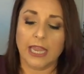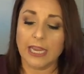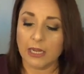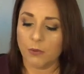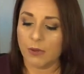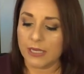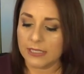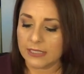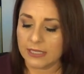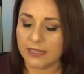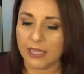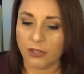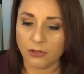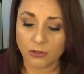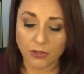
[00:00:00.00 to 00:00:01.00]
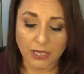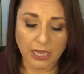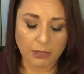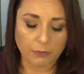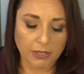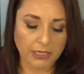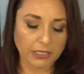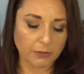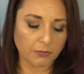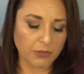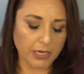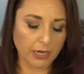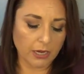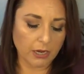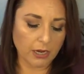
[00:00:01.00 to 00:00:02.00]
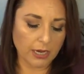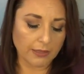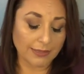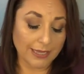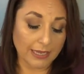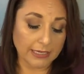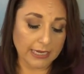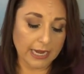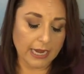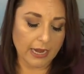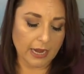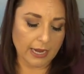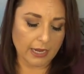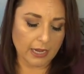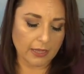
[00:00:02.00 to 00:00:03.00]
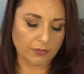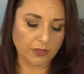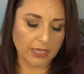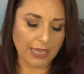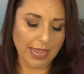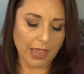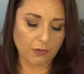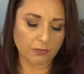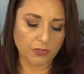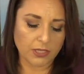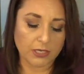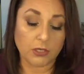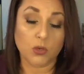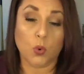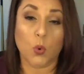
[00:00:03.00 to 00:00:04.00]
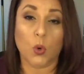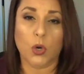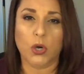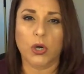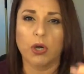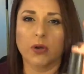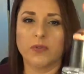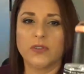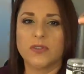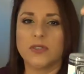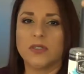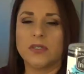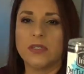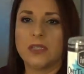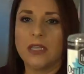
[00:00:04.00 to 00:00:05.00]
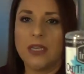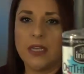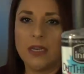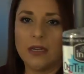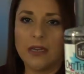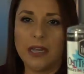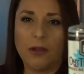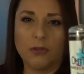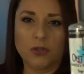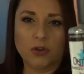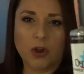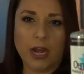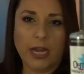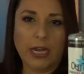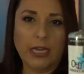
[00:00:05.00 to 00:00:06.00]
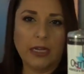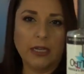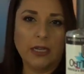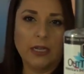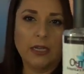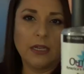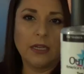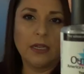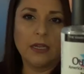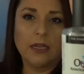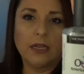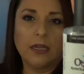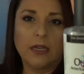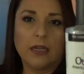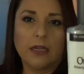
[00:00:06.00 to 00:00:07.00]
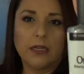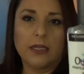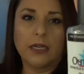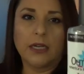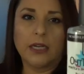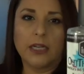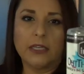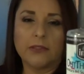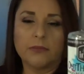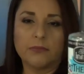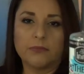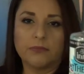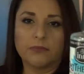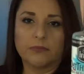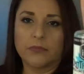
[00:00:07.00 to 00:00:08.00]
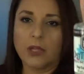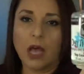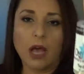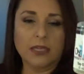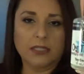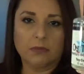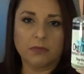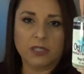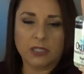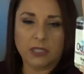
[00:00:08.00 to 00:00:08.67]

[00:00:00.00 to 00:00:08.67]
Anyways, the other thing I picked up there at that day, I got the Out the Door. This is the nail drying. Awesome